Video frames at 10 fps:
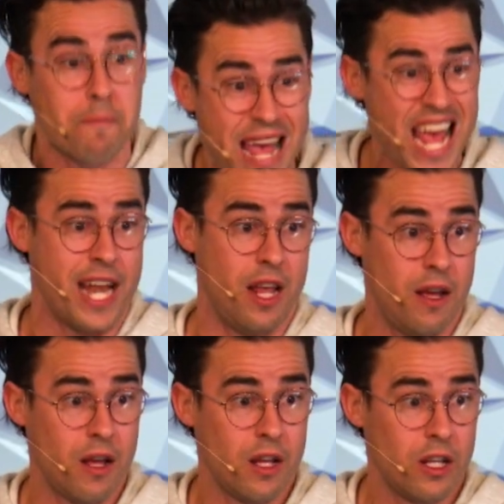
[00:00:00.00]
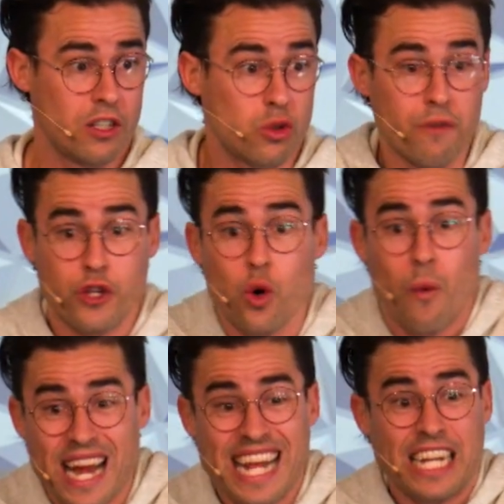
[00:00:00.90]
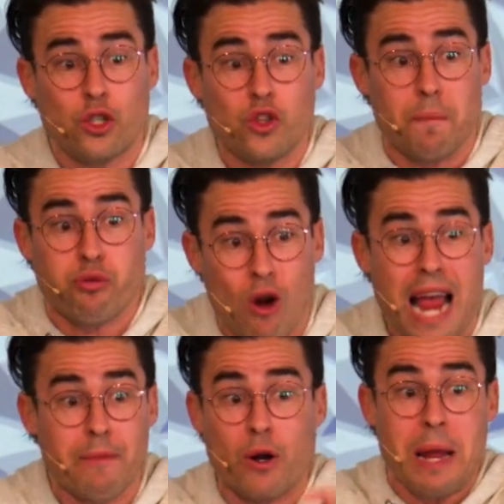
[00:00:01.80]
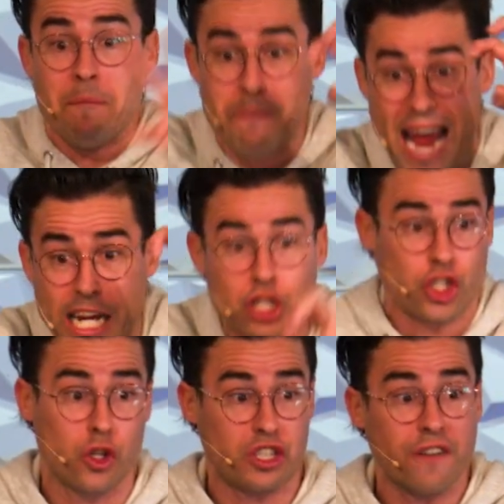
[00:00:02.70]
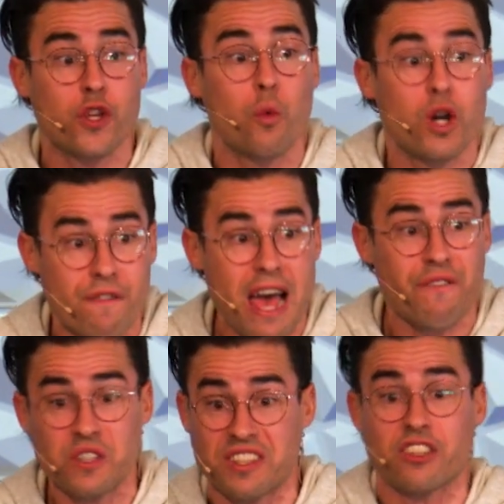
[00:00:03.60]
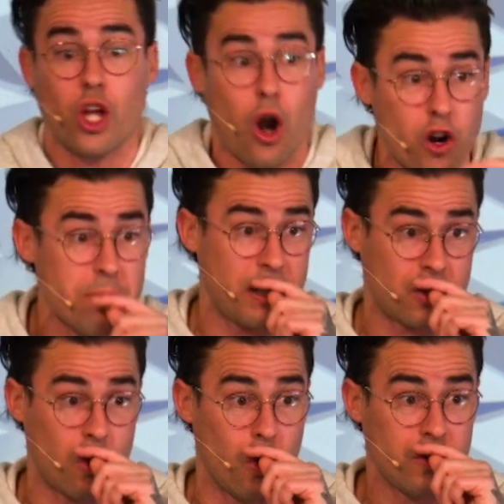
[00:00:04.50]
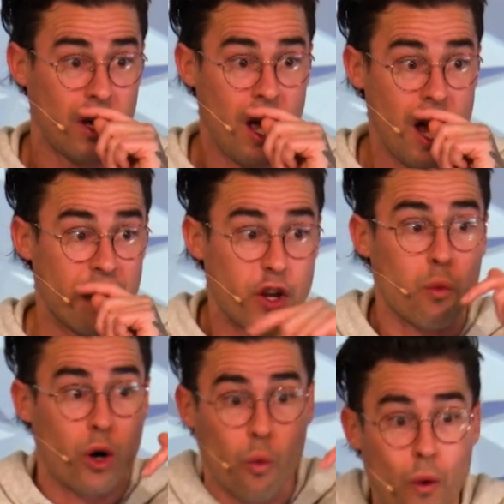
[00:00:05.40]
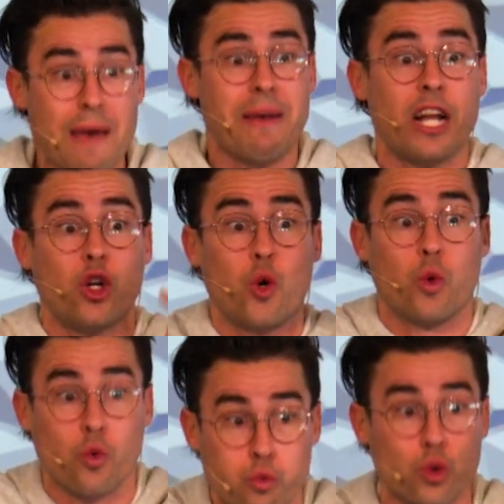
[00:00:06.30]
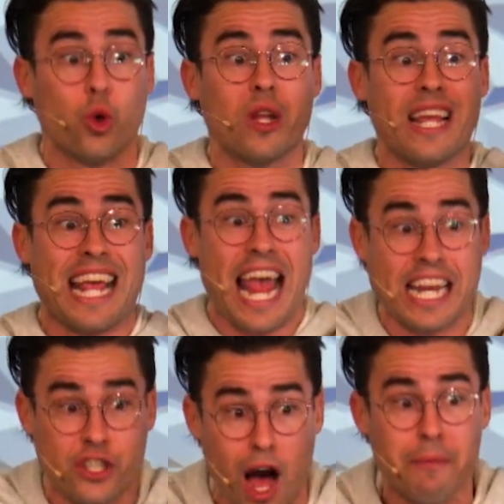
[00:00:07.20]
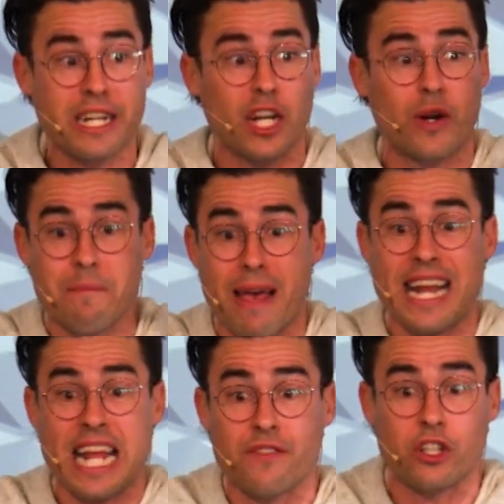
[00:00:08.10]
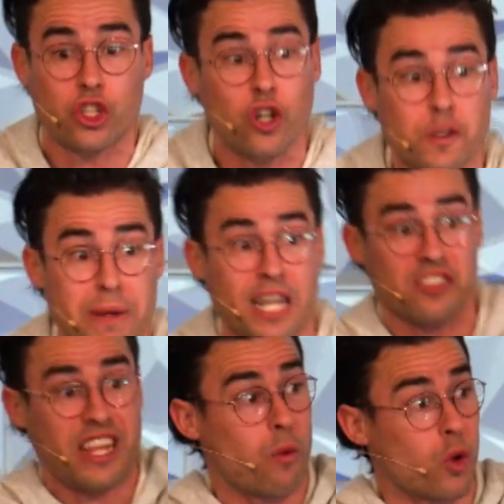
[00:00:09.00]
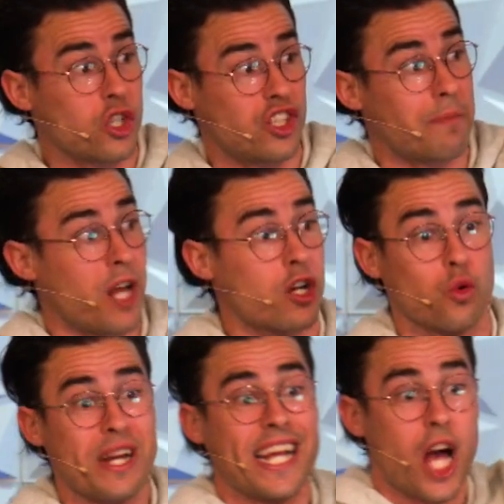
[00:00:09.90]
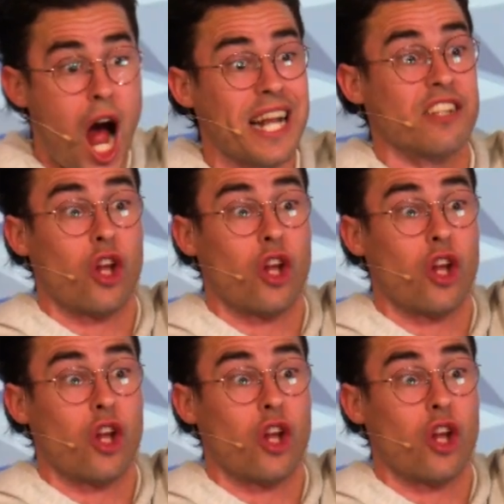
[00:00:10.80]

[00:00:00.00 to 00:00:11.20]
men. So if you went into the primary mega church, if you would, of Ephesus, the Artemis cult, there were women who were ruling and domineering men in the church because they worshiped a Greek goddess,